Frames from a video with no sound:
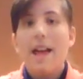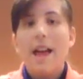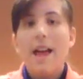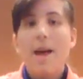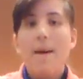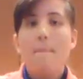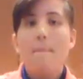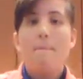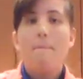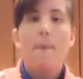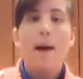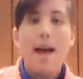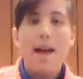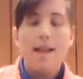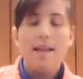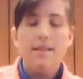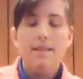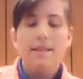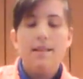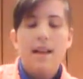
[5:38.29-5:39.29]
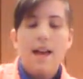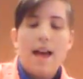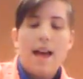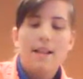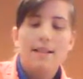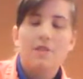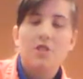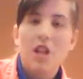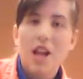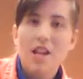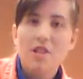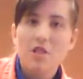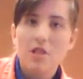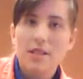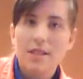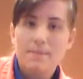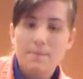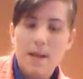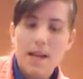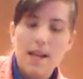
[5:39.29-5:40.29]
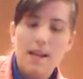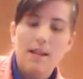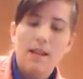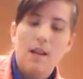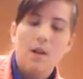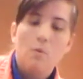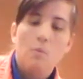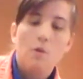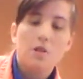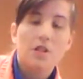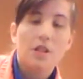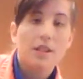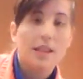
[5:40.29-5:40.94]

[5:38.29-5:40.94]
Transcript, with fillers: it bends and changes speed, which